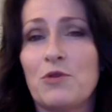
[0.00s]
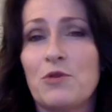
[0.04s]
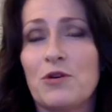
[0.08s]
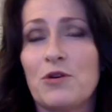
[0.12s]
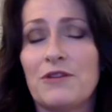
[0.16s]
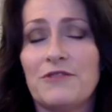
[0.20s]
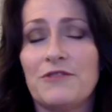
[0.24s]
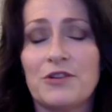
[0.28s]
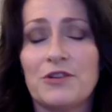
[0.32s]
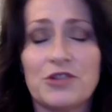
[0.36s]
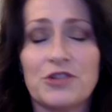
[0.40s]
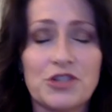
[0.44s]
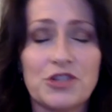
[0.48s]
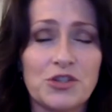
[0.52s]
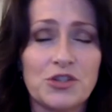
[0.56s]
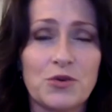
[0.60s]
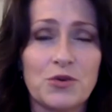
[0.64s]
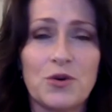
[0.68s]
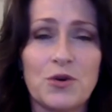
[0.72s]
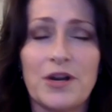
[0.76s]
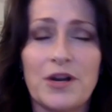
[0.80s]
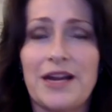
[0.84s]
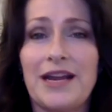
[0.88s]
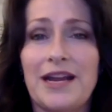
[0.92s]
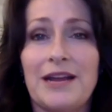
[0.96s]
more of their
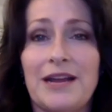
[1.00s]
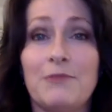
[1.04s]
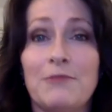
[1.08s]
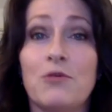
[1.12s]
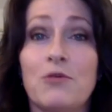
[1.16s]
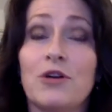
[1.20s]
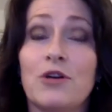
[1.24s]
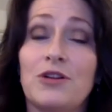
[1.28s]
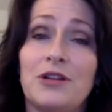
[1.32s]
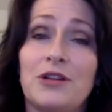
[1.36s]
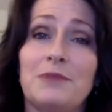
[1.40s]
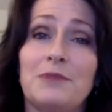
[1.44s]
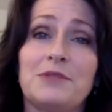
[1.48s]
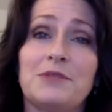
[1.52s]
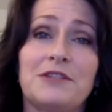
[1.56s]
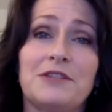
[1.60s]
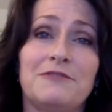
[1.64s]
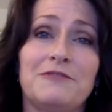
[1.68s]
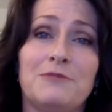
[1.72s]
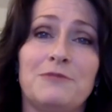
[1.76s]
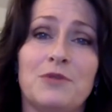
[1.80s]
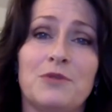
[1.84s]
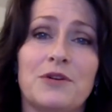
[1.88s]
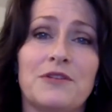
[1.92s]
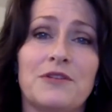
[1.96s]
story and more clips
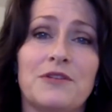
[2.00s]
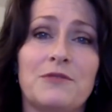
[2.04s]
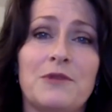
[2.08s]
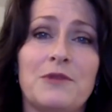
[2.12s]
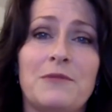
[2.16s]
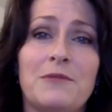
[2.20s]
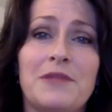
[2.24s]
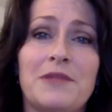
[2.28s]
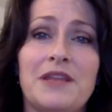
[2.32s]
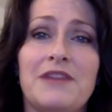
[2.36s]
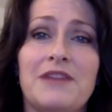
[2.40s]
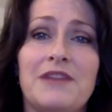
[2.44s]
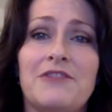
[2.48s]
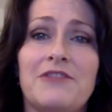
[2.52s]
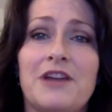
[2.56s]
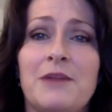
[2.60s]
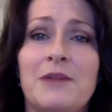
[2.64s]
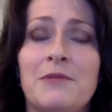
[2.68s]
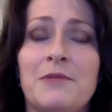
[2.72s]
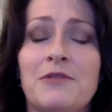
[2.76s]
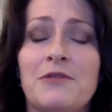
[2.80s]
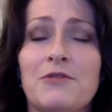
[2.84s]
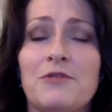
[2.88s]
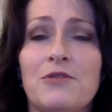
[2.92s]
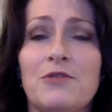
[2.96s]
of more of the women that have
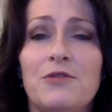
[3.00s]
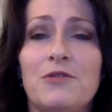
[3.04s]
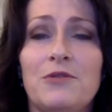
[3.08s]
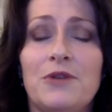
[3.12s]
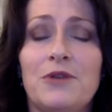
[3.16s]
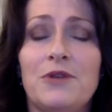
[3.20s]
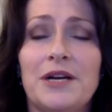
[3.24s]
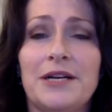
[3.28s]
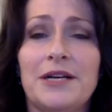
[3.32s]
come through